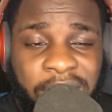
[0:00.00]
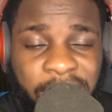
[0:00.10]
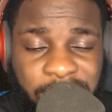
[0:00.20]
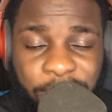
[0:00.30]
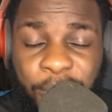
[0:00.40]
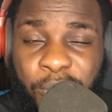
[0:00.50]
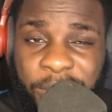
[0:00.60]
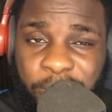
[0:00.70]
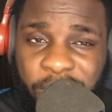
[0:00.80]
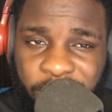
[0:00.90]
I think people
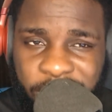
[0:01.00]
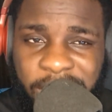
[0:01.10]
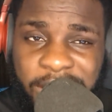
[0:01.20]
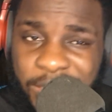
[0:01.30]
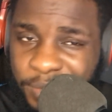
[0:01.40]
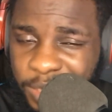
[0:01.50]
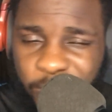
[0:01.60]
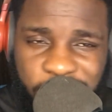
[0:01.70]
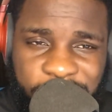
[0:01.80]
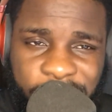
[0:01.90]
made money, rather he made
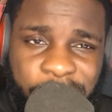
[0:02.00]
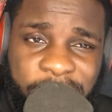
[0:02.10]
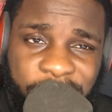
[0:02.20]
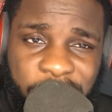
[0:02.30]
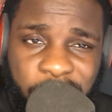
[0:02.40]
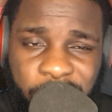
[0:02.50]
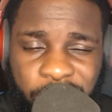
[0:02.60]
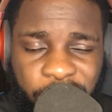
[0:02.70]
money from the video